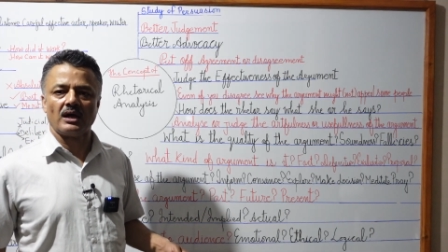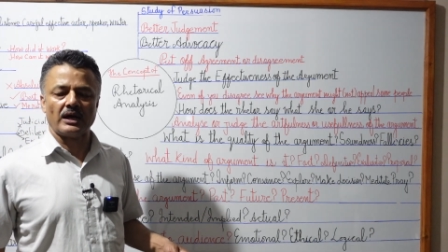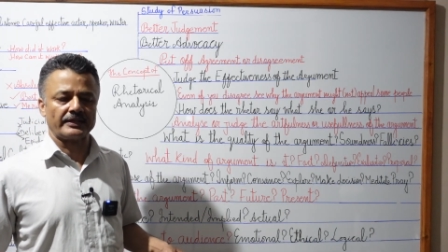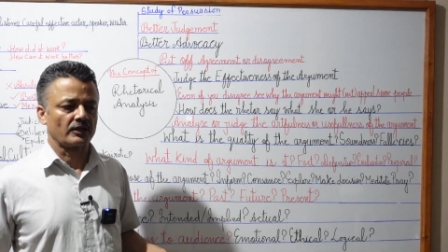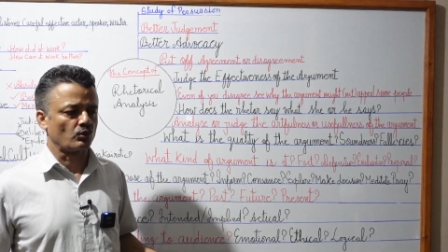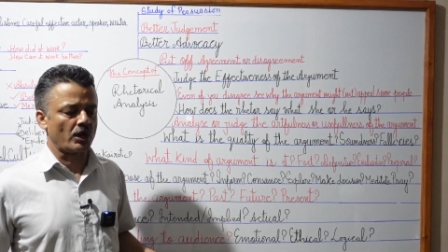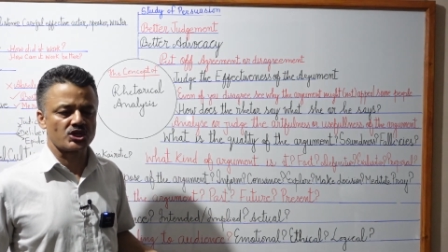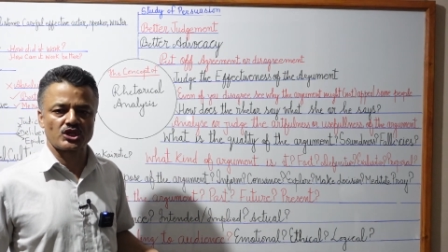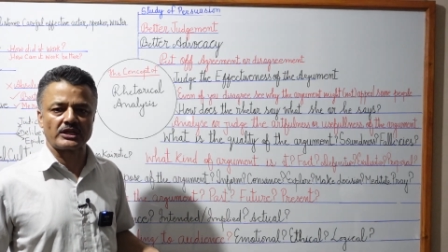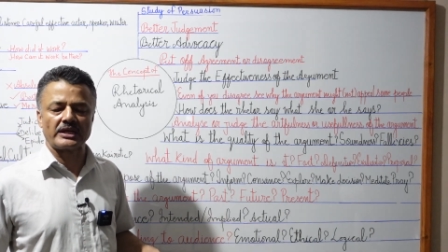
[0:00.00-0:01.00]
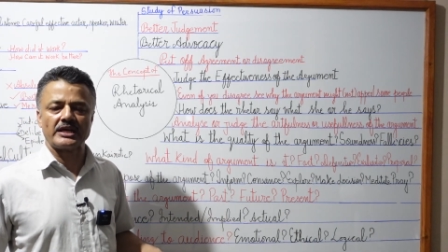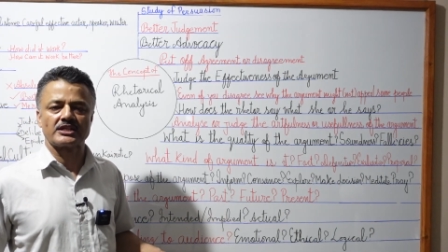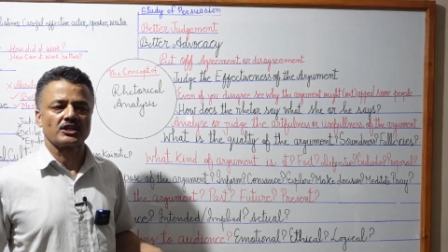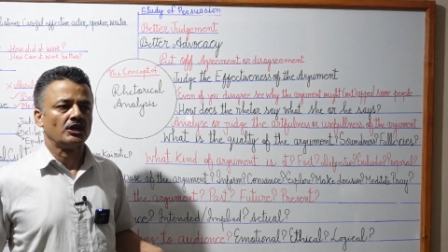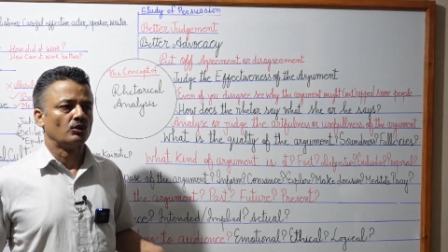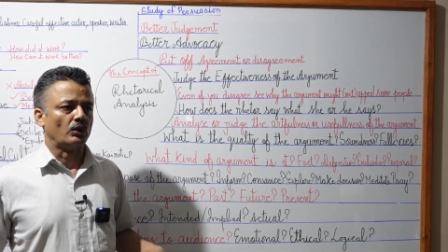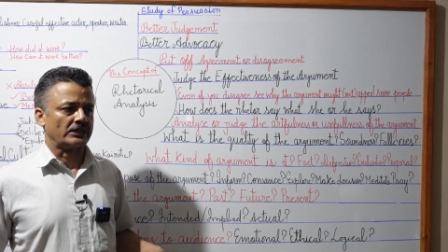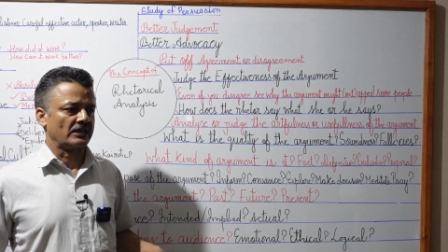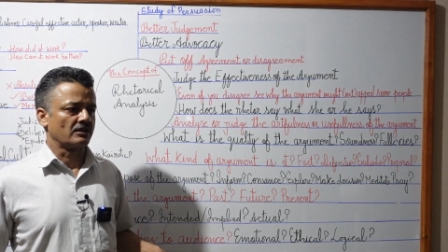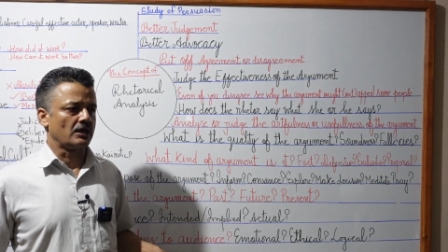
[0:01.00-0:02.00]
and the question is
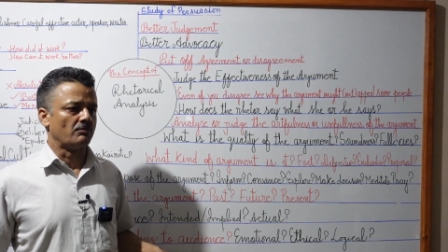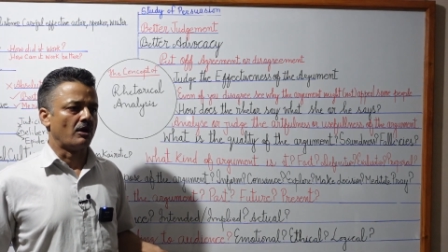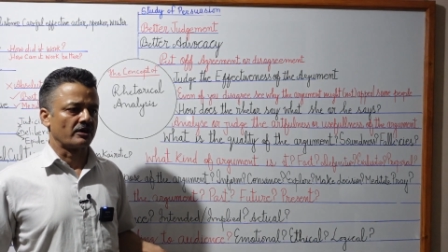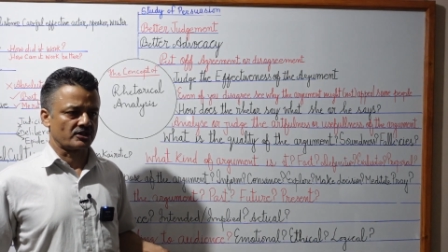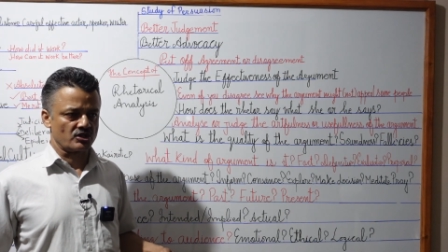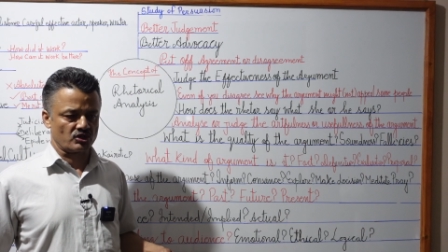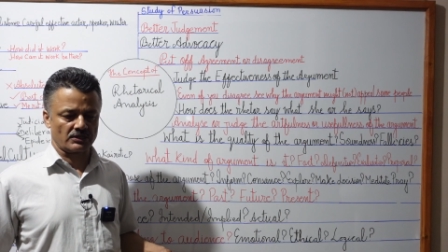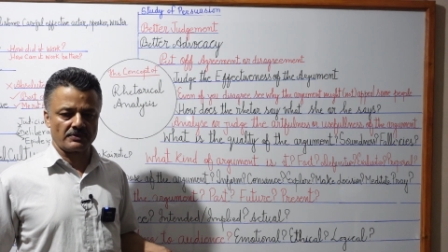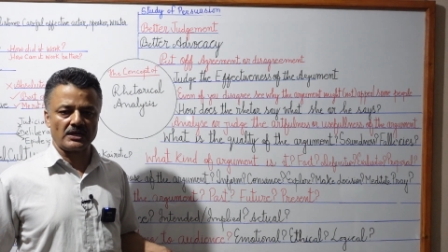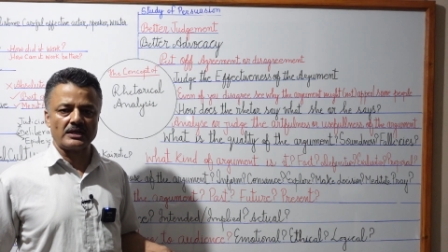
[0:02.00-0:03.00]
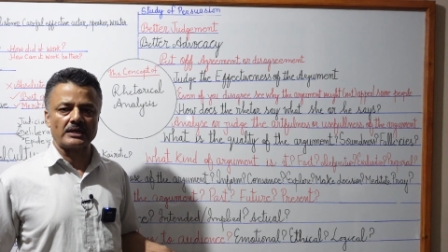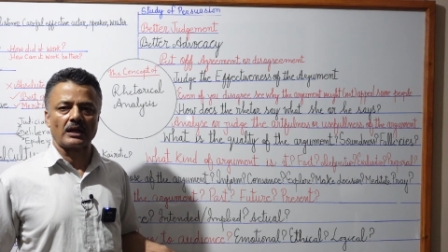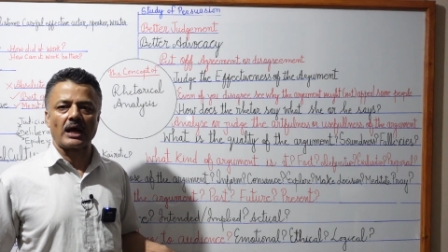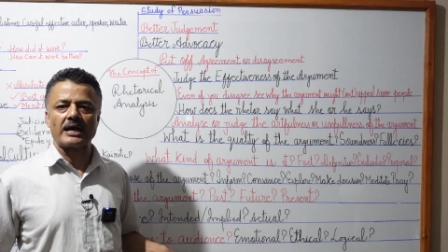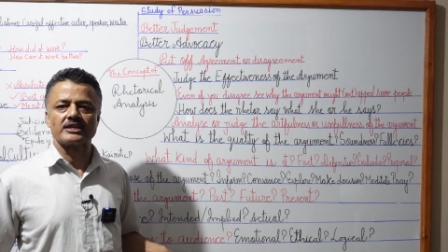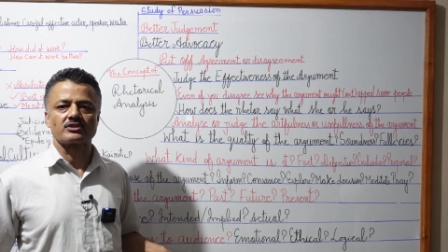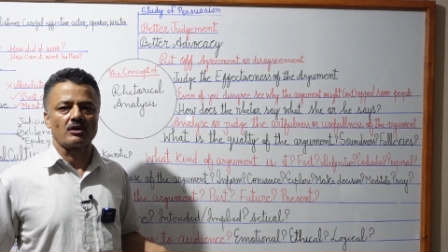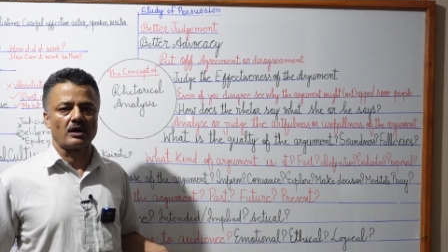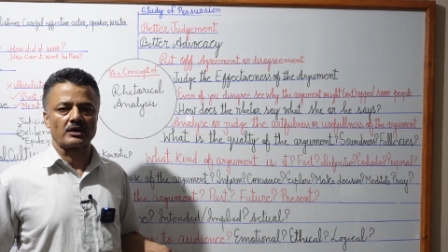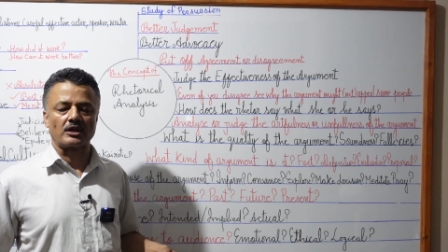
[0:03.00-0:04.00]
whether abortion should be legalized
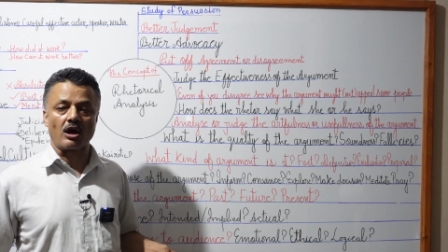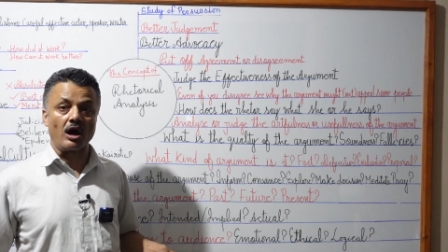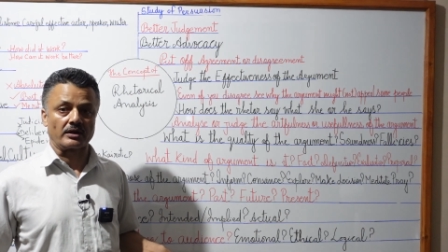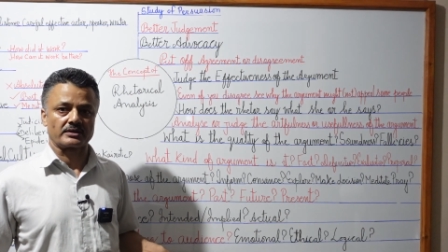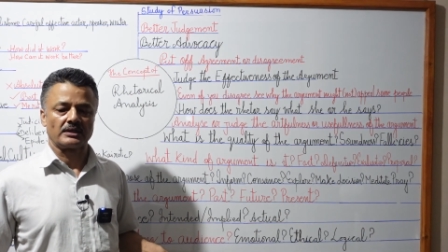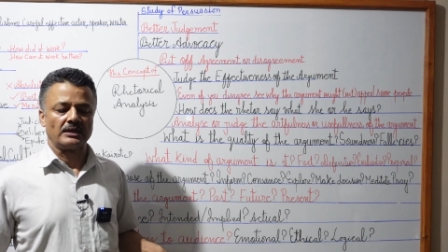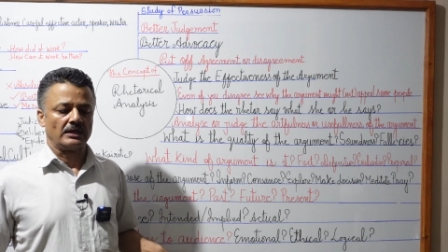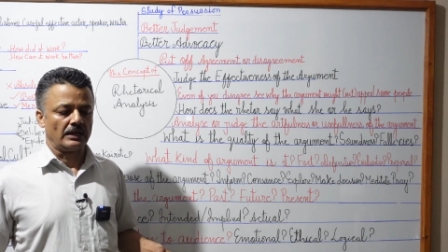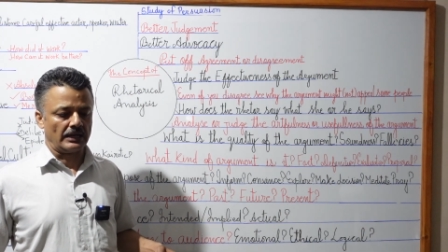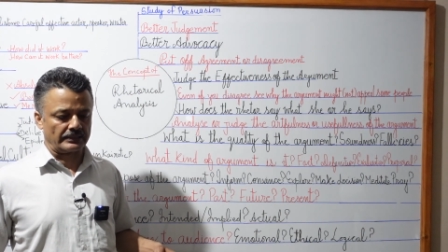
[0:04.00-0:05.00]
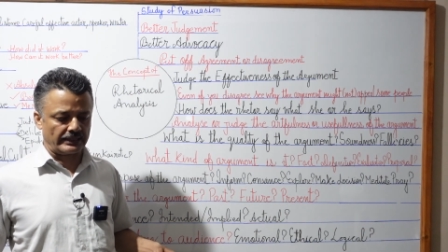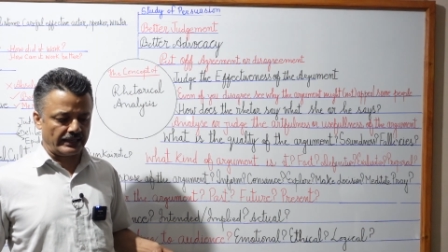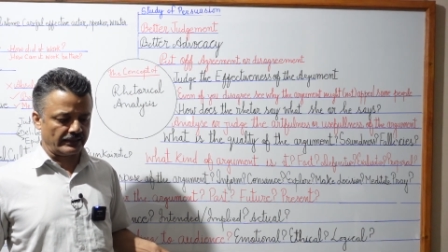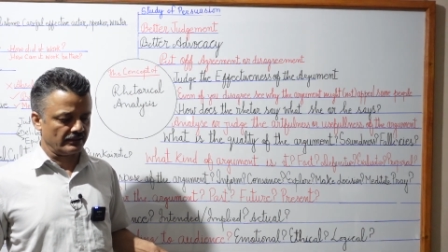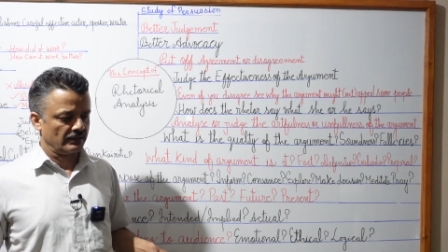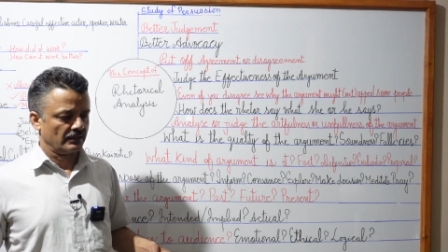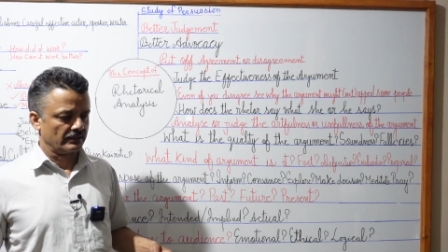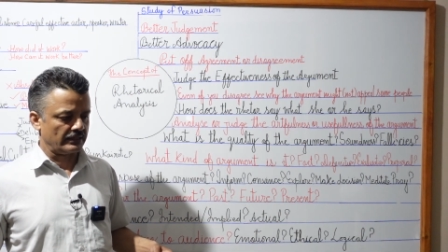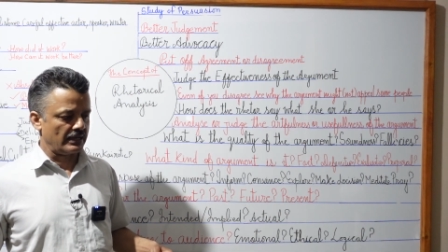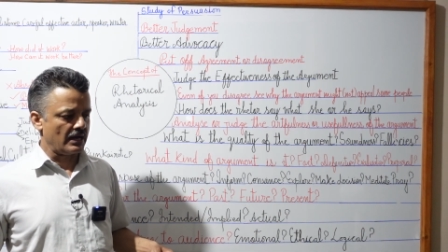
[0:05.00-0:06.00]
or not. And then
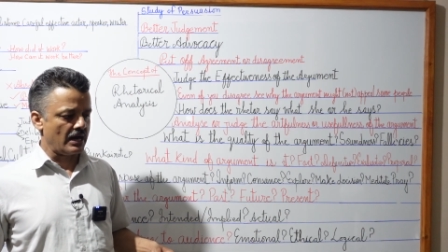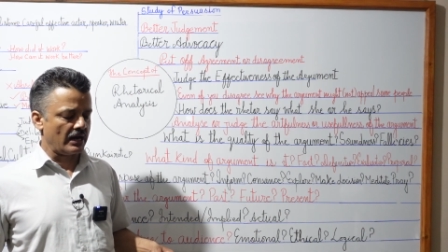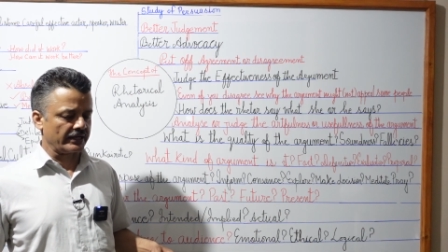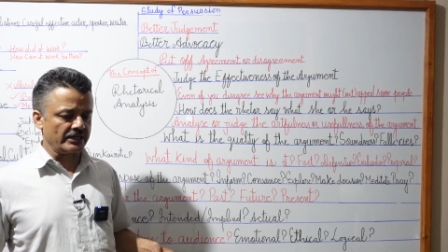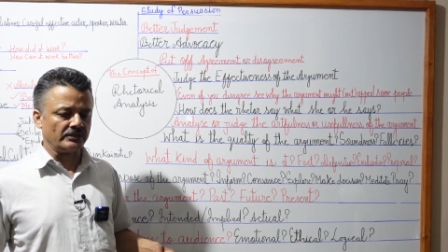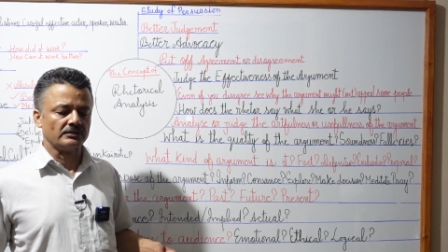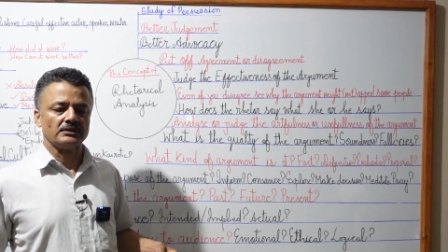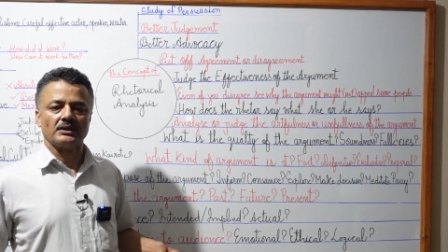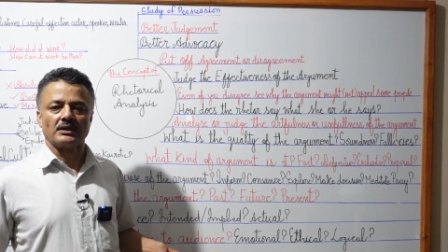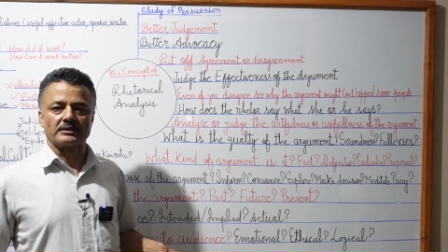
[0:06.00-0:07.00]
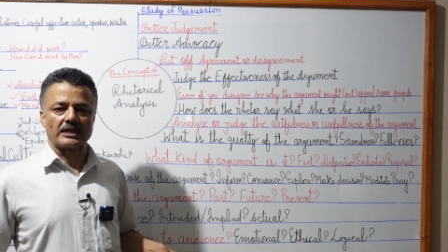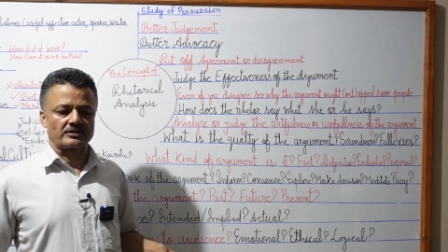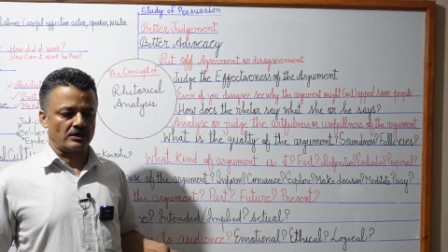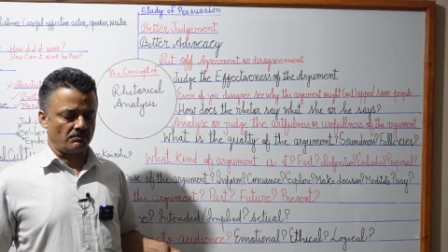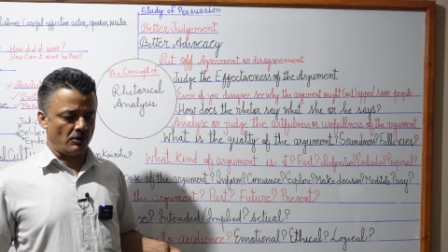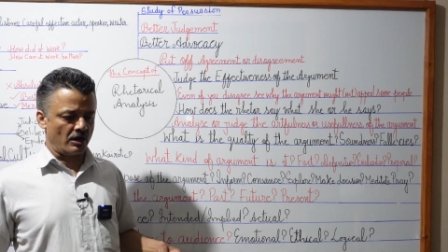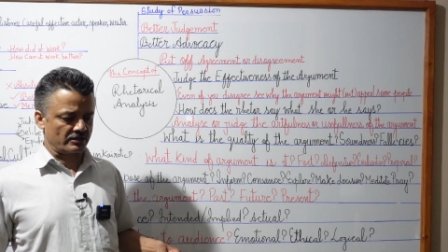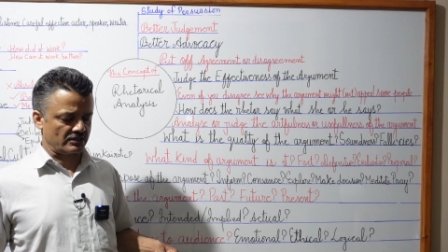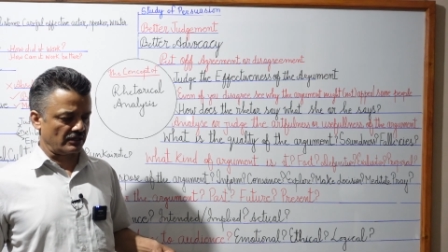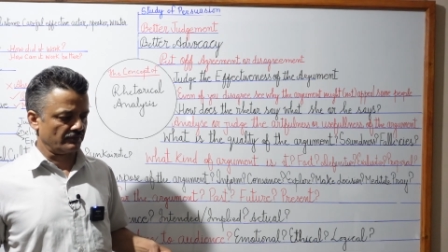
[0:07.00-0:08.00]
they argue that
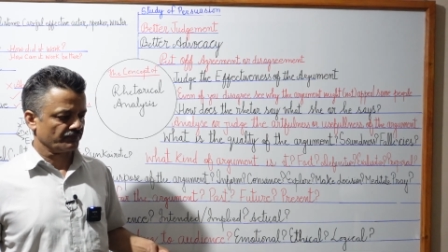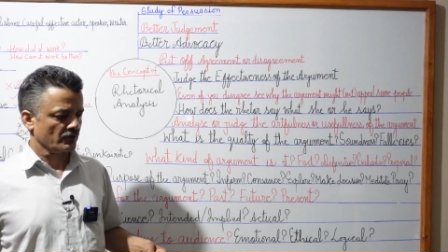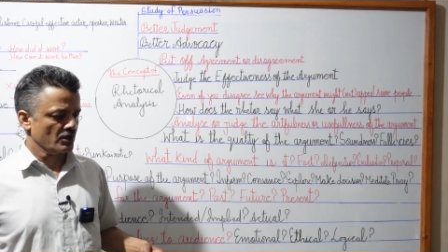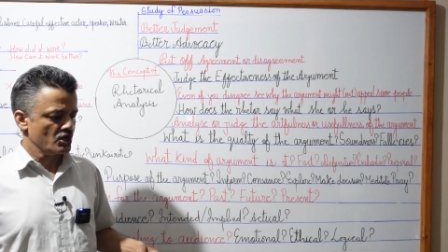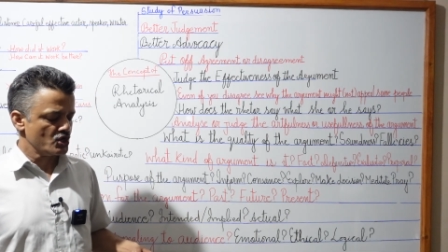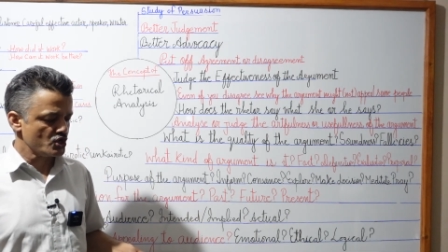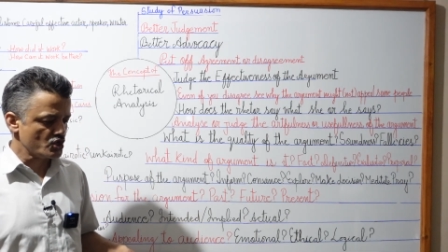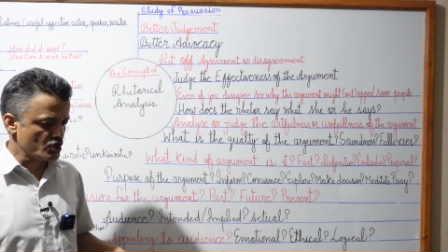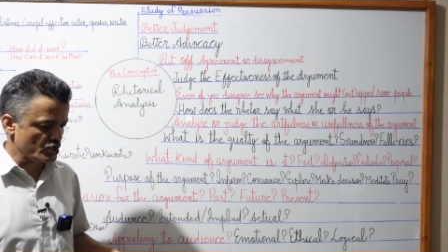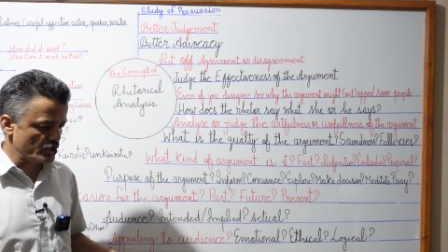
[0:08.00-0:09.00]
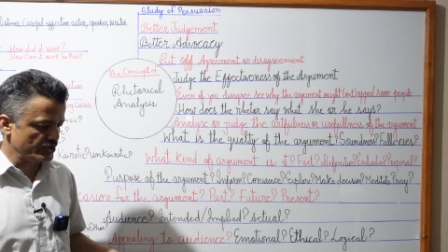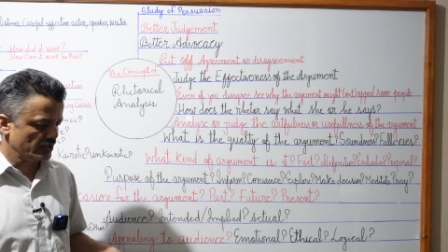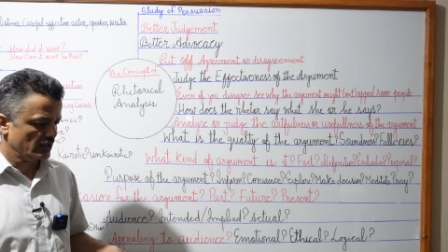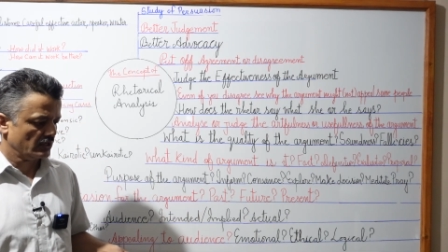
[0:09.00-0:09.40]
abortion should